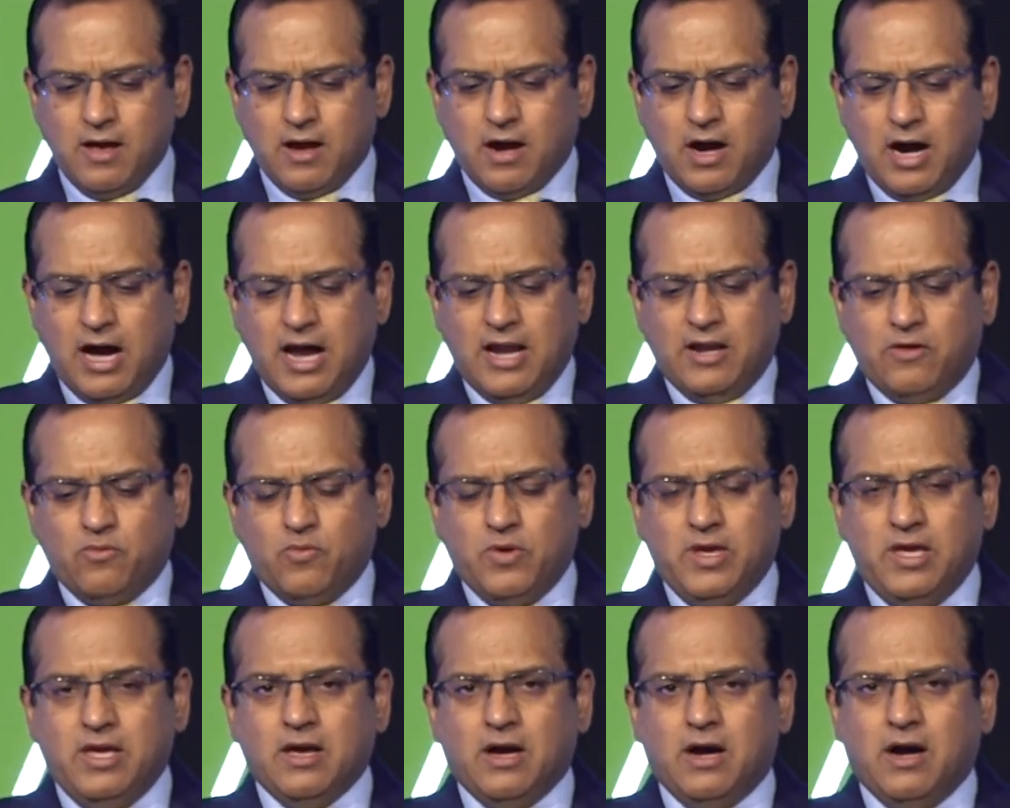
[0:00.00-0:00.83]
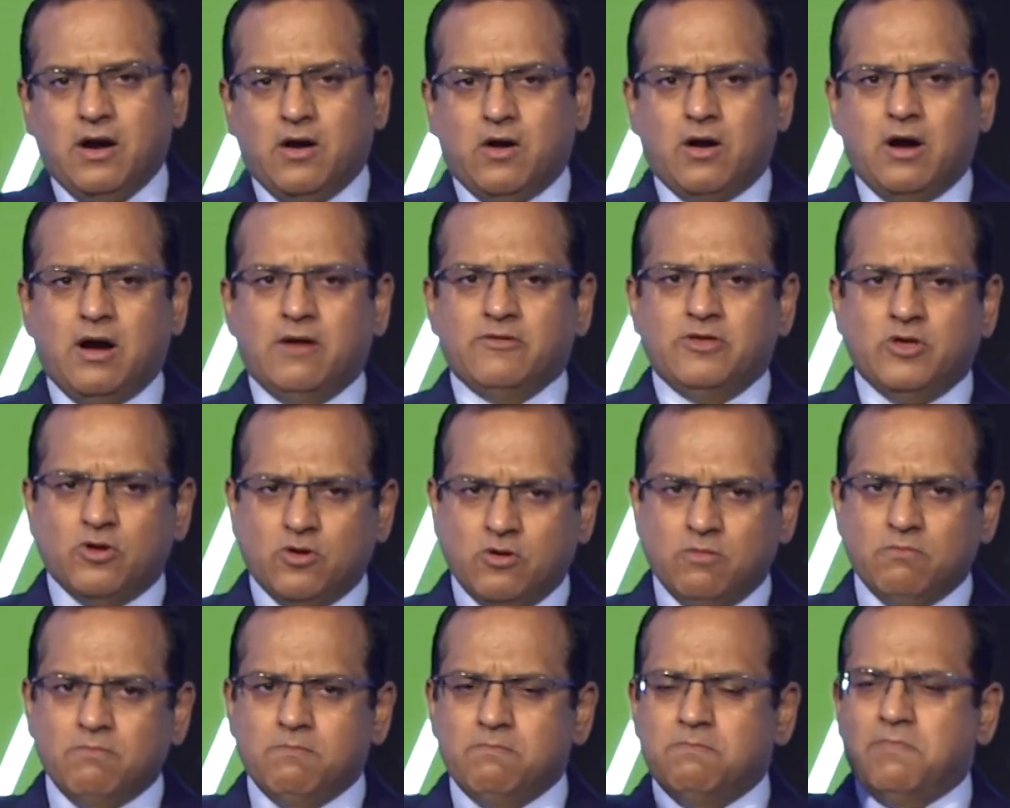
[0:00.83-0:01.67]
and we, uh, uh, you know,
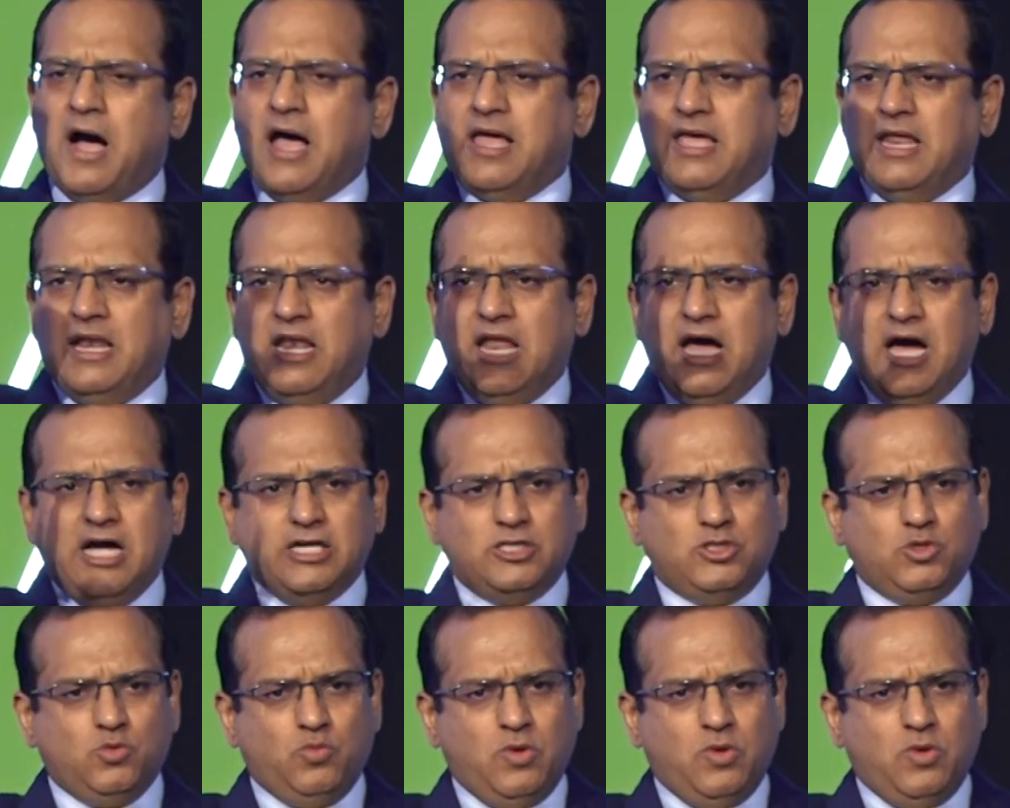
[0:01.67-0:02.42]
by and large,